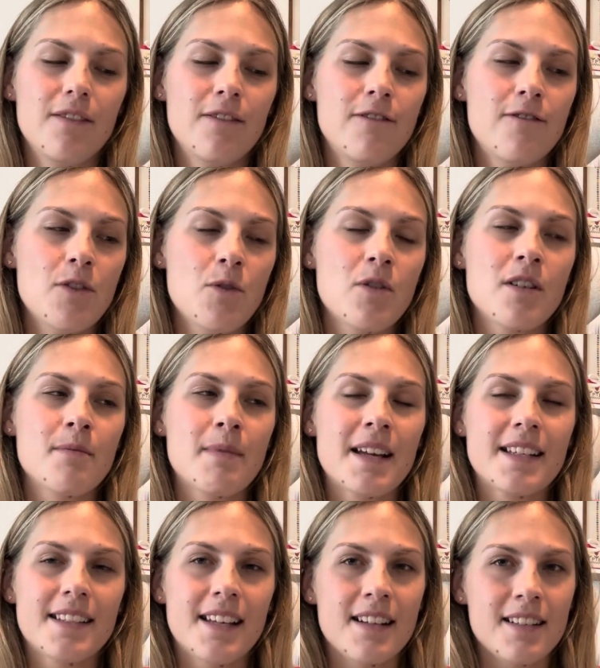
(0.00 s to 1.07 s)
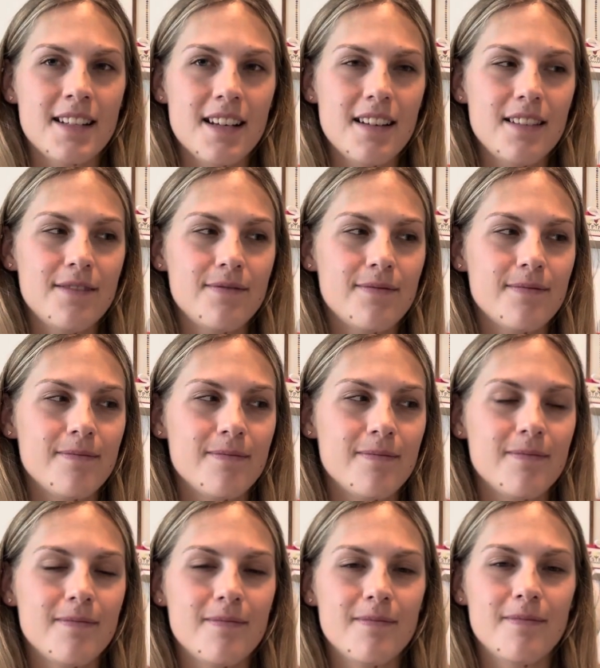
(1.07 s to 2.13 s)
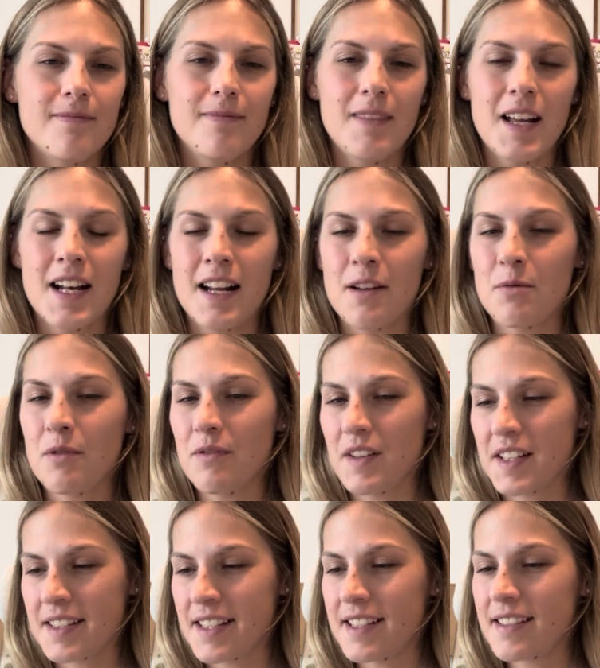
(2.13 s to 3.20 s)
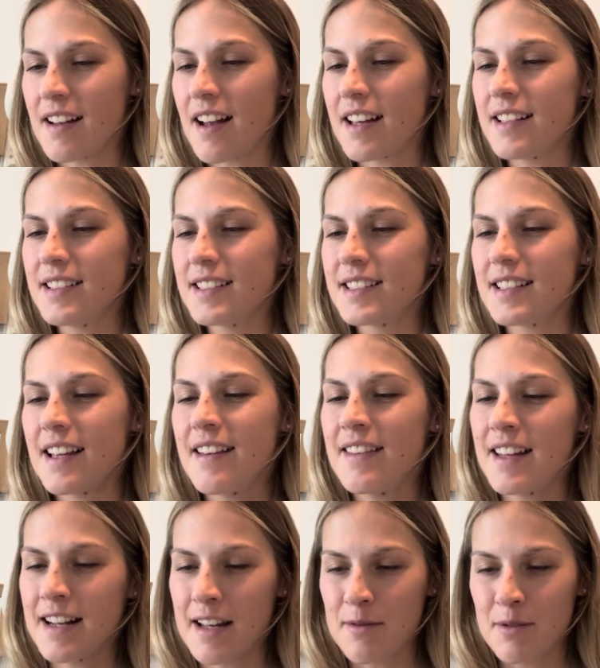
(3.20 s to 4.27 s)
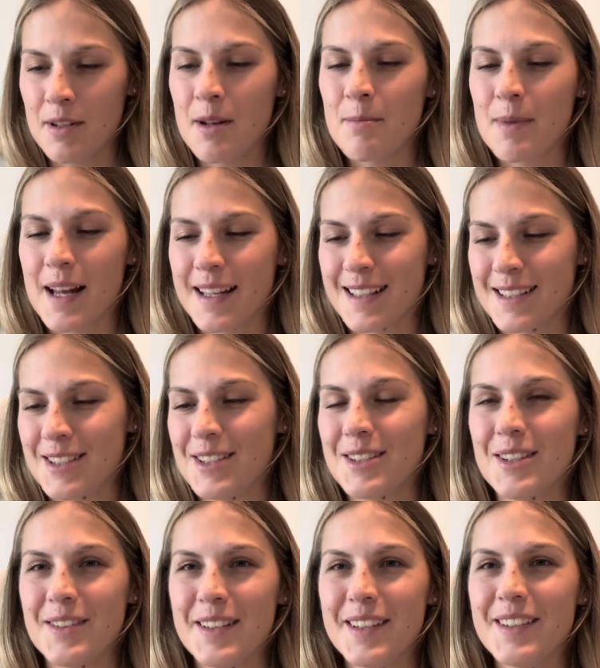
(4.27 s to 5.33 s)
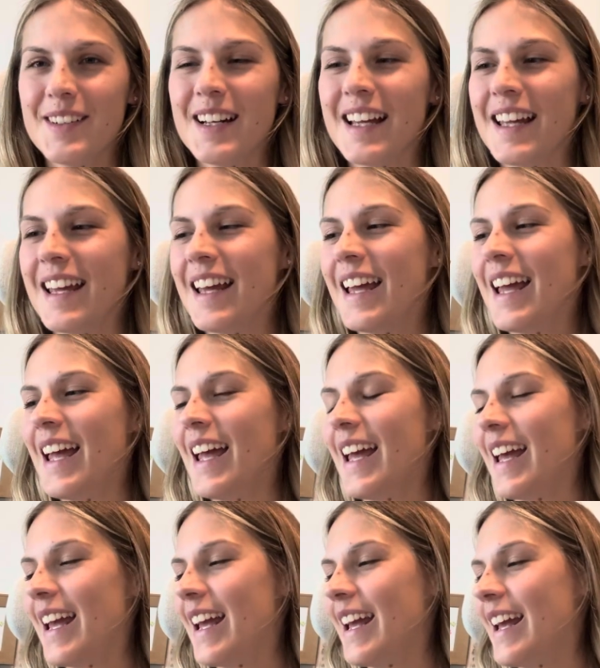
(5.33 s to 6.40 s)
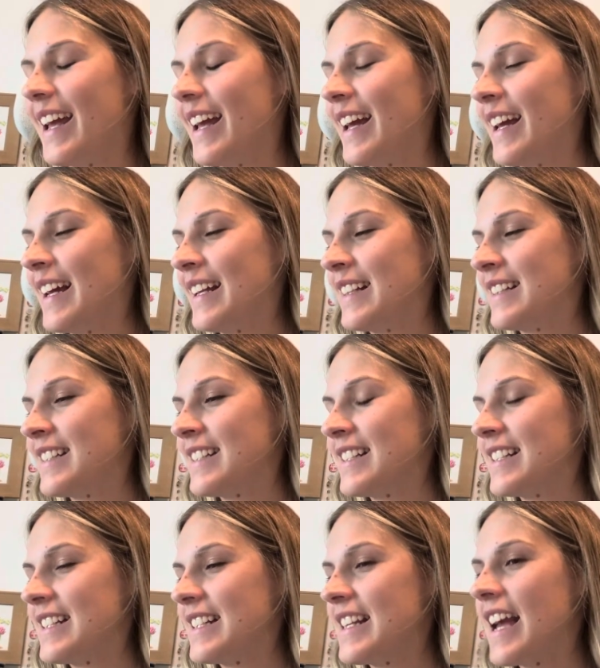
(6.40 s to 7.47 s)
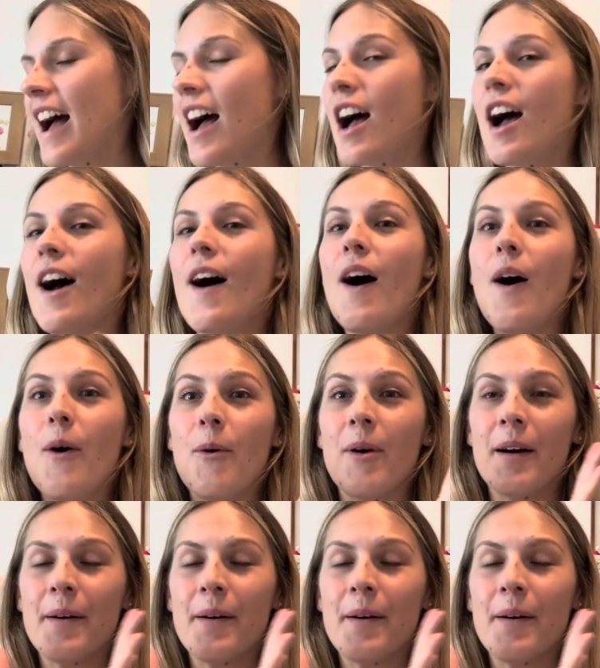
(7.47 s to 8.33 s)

for my Santa, and I will fix his eyes, and then I will come back and show you. And yeah, oh,